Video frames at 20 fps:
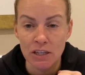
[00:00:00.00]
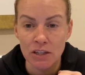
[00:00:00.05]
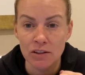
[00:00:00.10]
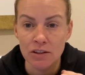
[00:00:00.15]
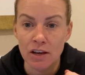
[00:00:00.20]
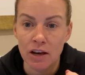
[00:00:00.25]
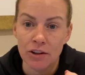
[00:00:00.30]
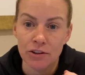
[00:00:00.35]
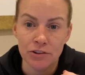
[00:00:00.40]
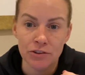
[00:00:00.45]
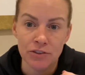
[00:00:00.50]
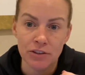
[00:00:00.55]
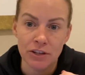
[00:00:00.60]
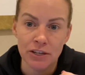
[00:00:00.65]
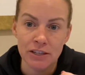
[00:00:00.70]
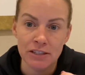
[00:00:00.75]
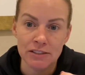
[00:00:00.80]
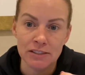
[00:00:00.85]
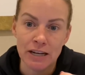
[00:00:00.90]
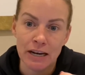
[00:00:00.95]
The other thing
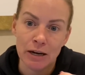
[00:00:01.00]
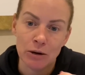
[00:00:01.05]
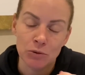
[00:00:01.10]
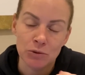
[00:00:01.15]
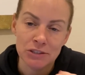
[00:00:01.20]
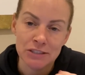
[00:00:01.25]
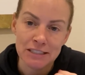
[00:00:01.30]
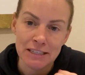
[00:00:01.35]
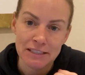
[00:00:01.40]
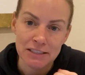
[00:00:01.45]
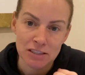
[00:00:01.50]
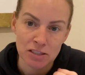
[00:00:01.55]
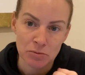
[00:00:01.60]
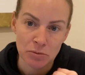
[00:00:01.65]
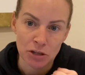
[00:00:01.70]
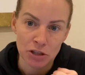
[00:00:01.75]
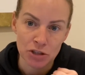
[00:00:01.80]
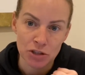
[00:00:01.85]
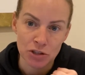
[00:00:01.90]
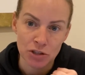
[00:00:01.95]
is I always like to
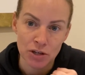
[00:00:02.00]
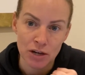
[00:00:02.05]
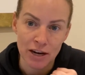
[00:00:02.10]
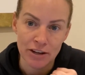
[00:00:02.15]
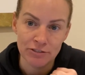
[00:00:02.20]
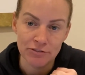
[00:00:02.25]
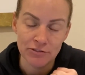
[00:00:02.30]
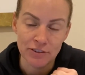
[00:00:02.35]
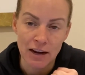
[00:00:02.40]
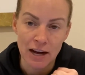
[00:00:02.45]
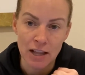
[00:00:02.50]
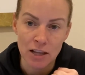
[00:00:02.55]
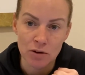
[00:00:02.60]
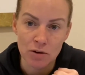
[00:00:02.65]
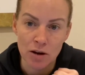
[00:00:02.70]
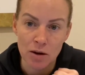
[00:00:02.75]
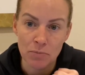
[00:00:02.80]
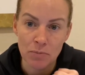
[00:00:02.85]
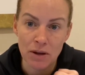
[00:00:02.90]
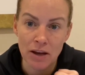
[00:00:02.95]
make sure I follow
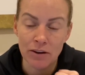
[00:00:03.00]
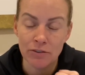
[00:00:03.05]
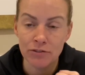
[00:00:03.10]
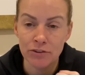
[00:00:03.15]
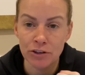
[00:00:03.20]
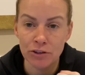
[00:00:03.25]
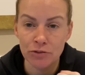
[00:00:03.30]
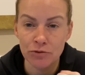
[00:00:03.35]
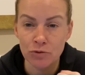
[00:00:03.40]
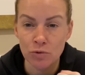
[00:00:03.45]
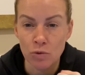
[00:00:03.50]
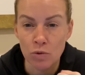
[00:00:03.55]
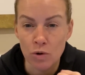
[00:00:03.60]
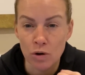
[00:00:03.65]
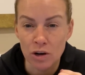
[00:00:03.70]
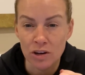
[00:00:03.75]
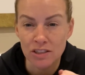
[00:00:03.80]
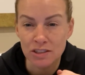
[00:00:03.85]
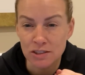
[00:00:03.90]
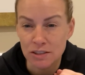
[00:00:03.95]
up every
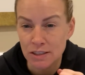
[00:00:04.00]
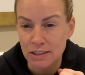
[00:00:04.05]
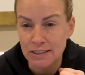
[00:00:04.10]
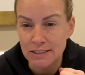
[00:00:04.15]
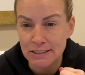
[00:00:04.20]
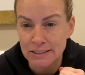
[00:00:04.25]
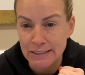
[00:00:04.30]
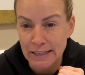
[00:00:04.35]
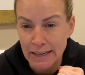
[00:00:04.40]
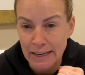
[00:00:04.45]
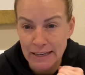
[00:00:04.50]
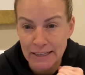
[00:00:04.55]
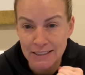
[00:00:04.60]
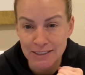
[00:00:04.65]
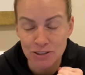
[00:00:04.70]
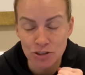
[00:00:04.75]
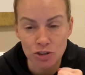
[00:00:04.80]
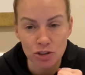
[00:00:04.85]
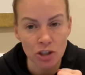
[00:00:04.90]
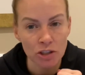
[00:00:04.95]
four to six
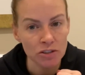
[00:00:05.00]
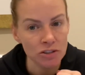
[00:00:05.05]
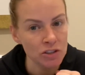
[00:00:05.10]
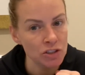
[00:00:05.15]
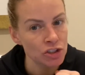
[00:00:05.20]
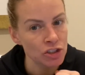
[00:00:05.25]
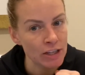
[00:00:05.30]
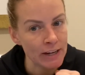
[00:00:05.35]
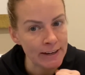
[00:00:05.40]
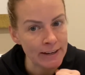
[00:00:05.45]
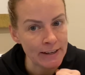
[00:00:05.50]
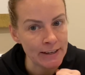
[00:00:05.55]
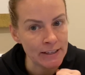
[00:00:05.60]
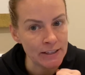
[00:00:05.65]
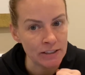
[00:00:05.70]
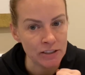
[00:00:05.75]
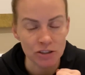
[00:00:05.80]
days just to check in.